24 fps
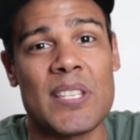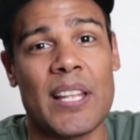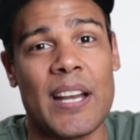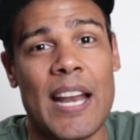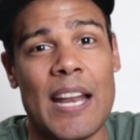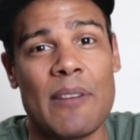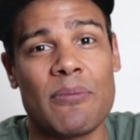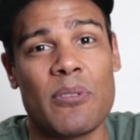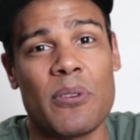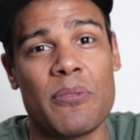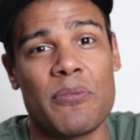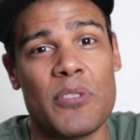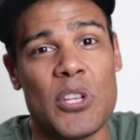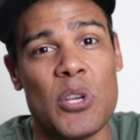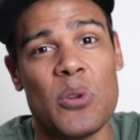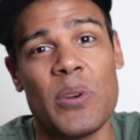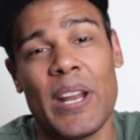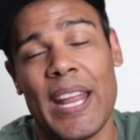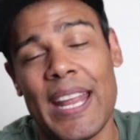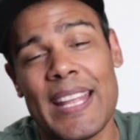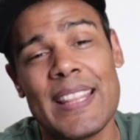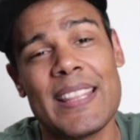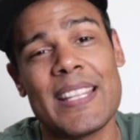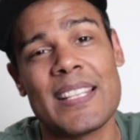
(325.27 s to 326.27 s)
that I've
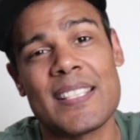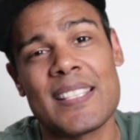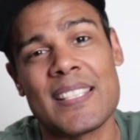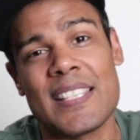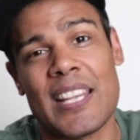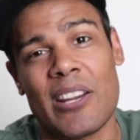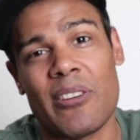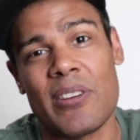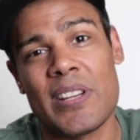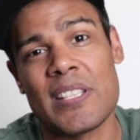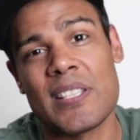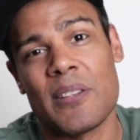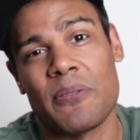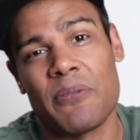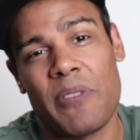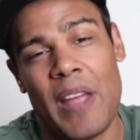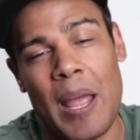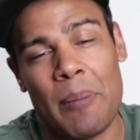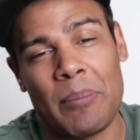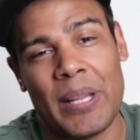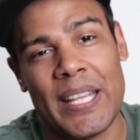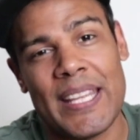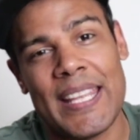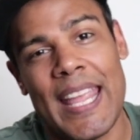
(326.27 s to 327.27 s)
reviewed in this series of
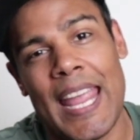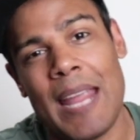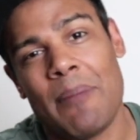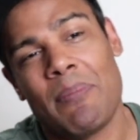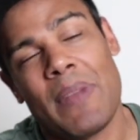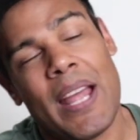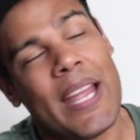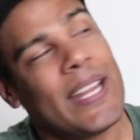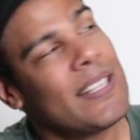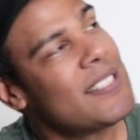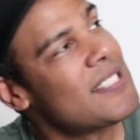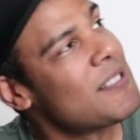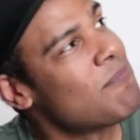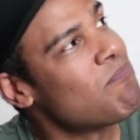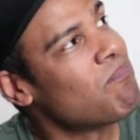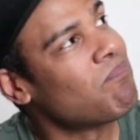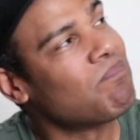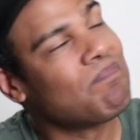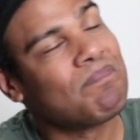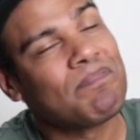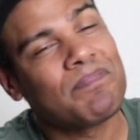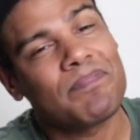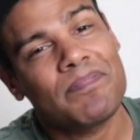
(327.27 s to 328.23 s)
family game nights,